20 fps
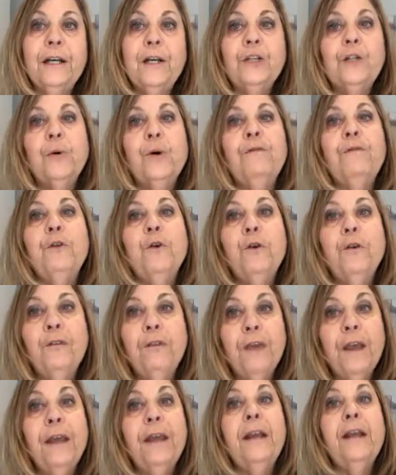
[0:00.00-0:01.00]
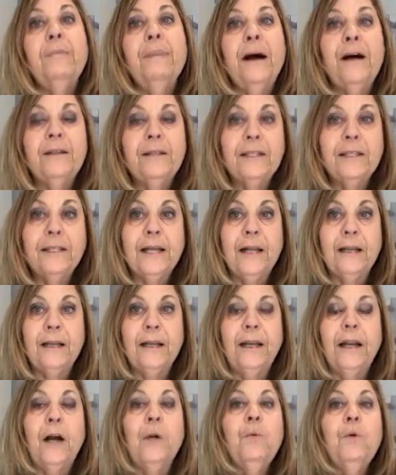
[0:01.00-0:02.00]
So if you're thinking about
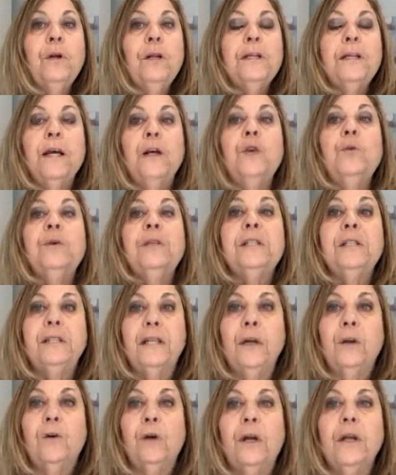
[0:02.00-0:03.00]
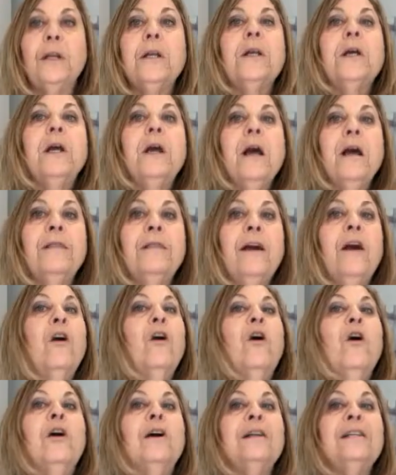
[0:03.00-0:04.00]
selling, I want to tell you a secret. There
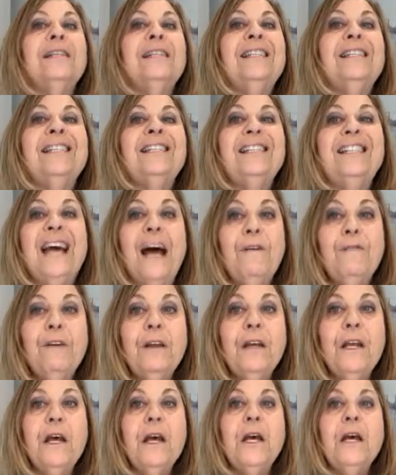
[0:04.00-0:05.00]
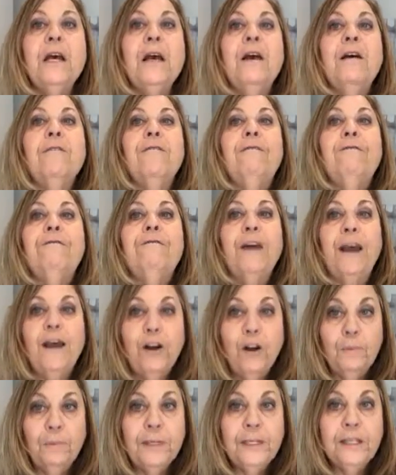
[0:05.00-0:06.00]
are 7
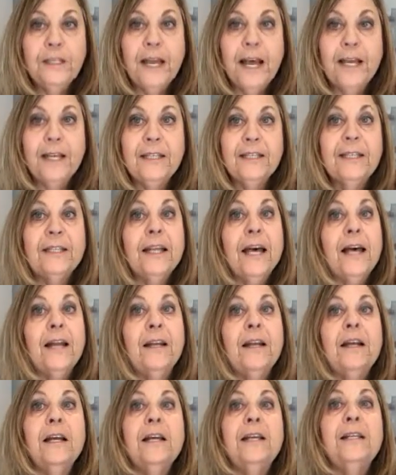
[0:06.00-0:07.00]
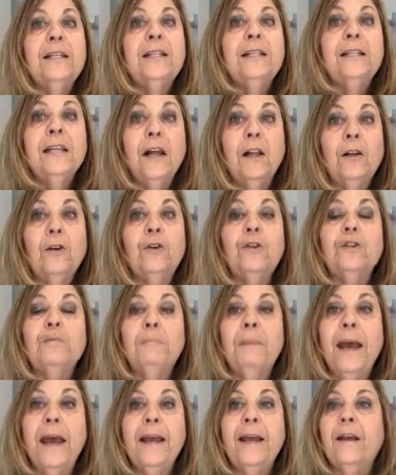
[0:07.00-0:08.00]
fatal mistakes that sellers
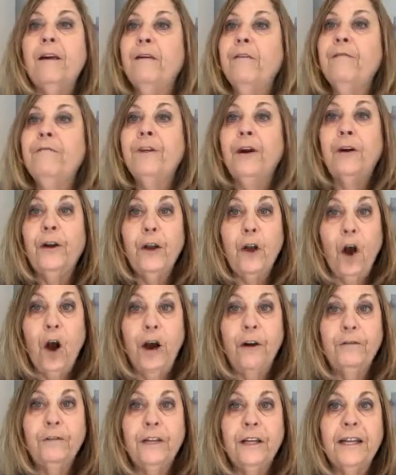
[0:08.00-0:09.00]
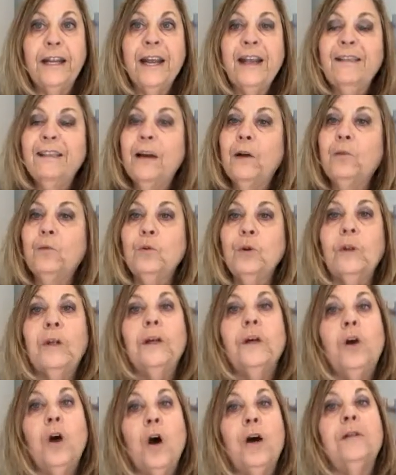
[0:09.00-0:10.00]
make very often that
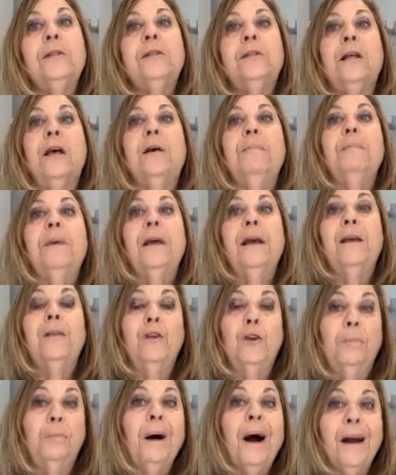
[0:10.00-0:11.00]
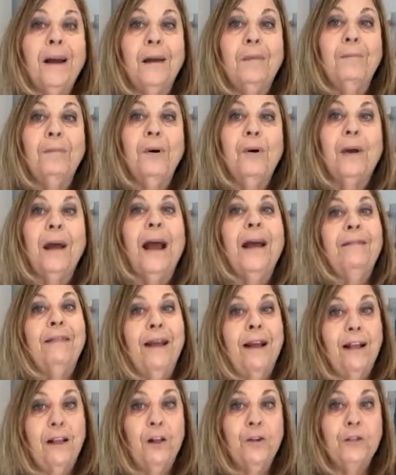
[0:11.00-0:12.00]
really cost them in their pocketbook at
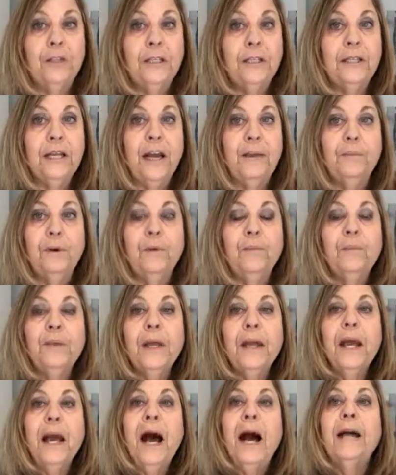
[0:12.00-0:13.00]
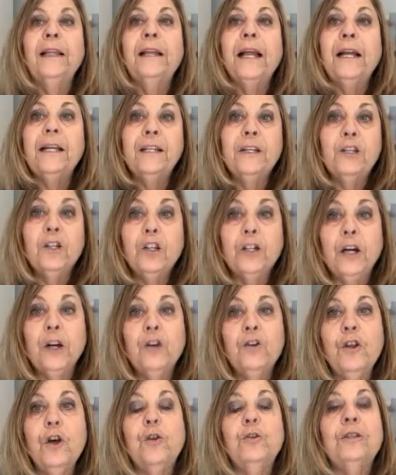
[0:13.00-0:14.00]
that closing table. I'd like to
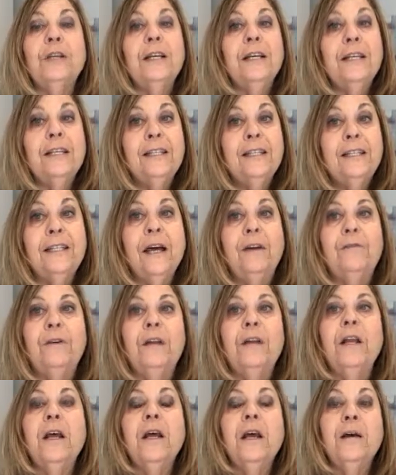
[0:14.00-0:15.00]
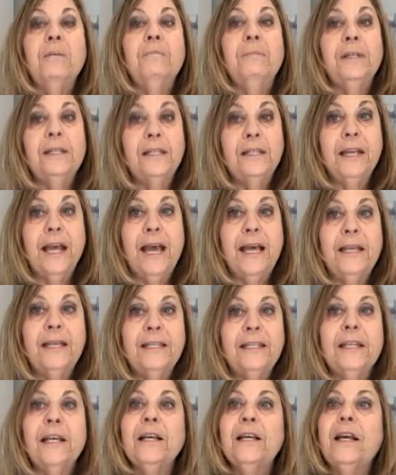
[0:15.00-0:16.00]
share those 7
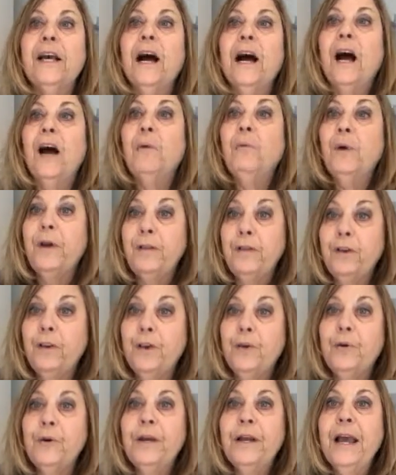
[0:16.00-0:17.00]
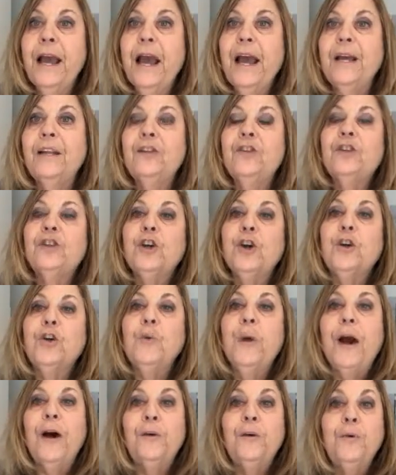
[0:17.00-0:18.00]
mistakes with you and show
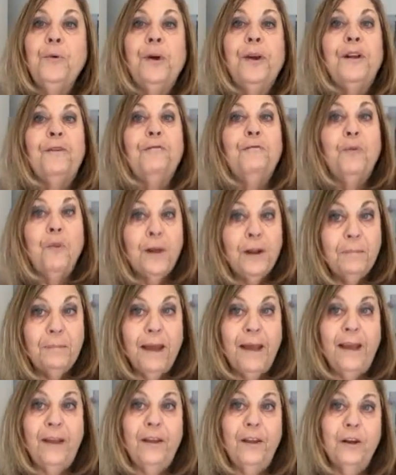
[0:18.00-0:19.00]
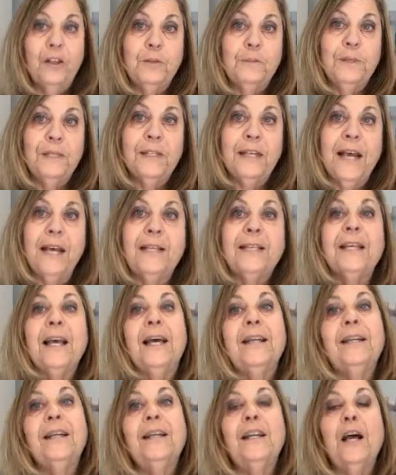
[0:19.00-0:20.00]
you how you can avoid making those mistakes
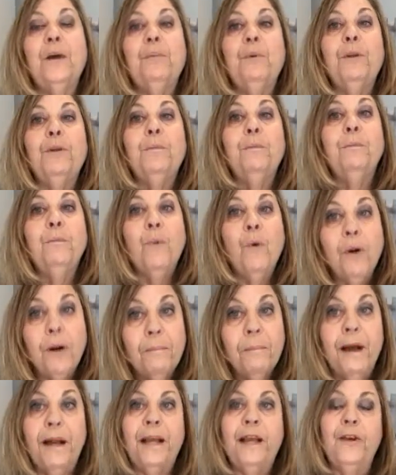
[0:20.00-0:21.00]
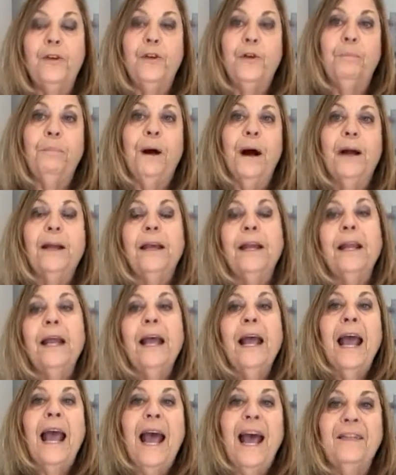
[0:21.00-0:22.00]
and end up with more money in your pocket
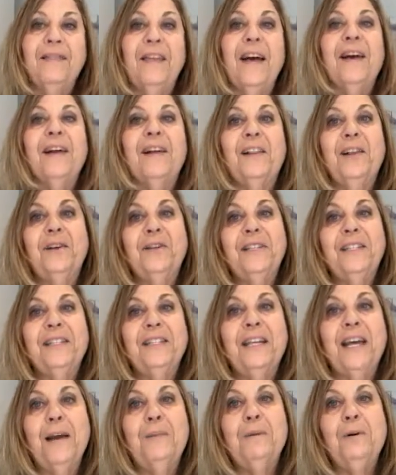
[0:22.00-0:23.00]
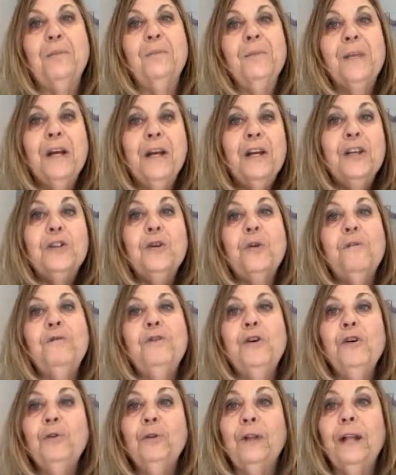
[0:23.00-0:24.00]
at that closing table. So if
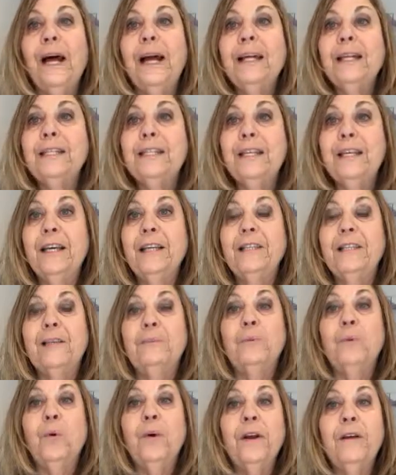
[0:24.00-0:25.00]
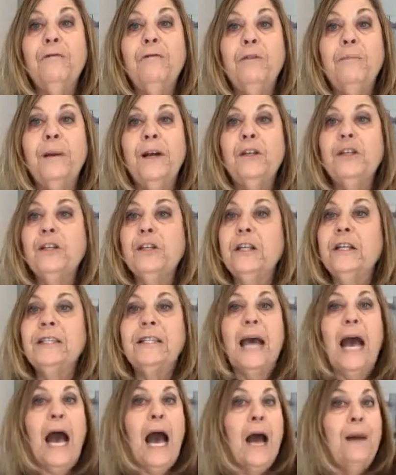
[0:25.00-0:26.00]
you'd like to get some more information,
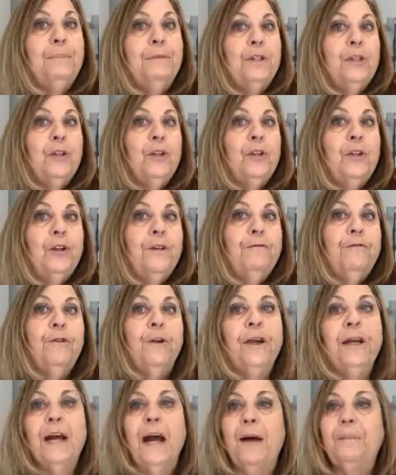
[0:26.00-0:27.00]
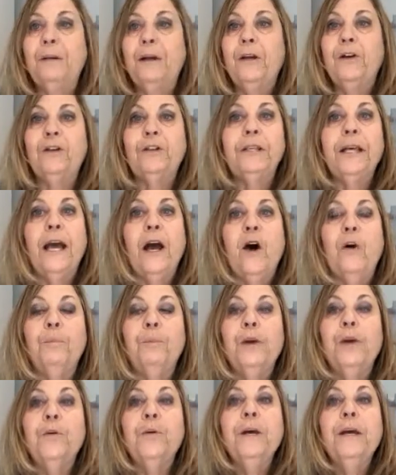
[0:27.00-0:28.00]
it's absolutely free. I'm here to
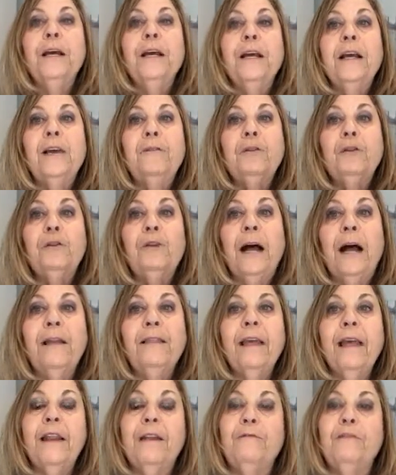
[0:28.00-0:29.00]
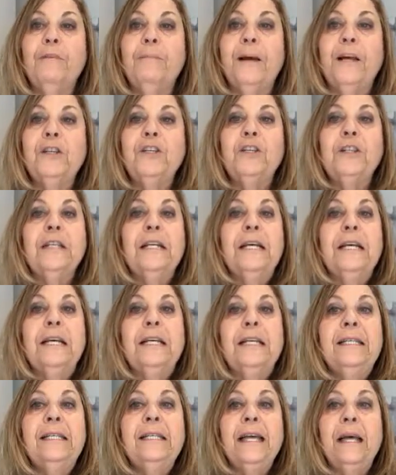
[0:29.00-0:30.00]
help you. If you'd like that information,
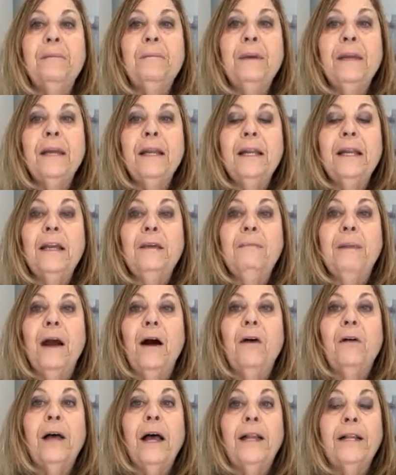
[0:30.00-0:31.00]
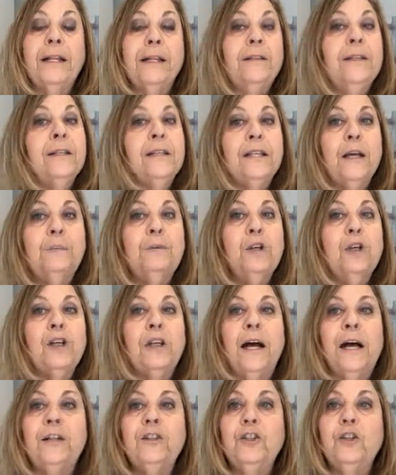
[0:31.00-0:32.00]
send me an email and in the subject
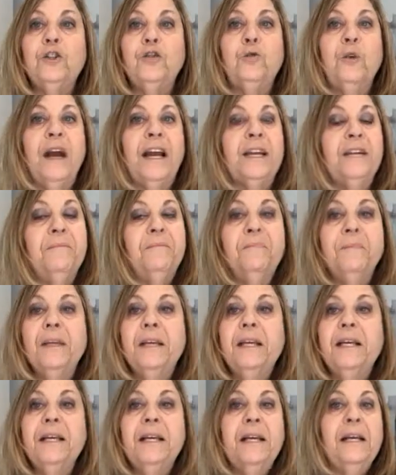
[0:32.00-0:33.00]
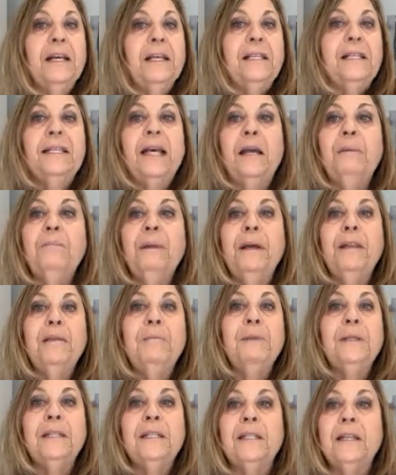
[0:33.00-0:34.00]
line just write, send me the
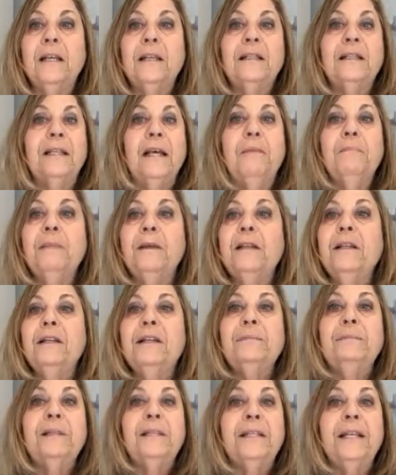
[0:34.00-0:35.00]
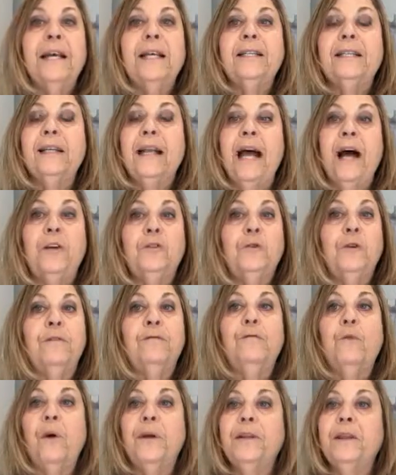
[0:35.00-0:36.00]
mistakes and how to
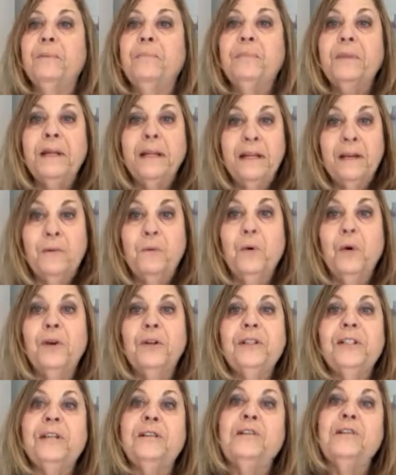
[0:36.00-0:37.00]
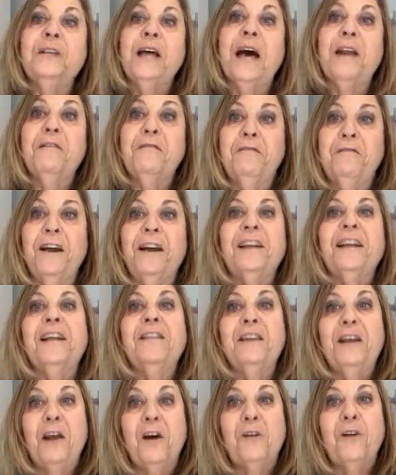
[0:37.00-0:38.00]
avoid them. Words to that effect,
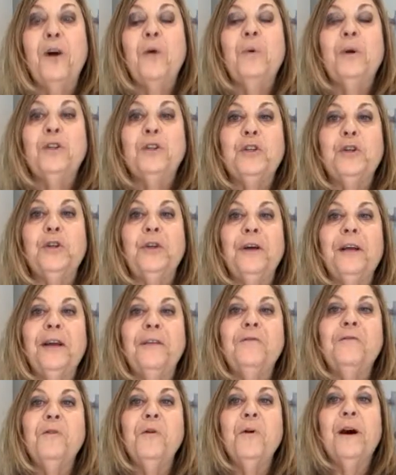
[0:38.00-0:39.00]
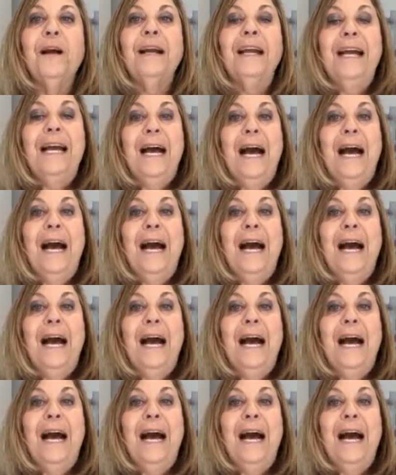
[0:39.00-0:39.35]
and then I'll know what you're looking for.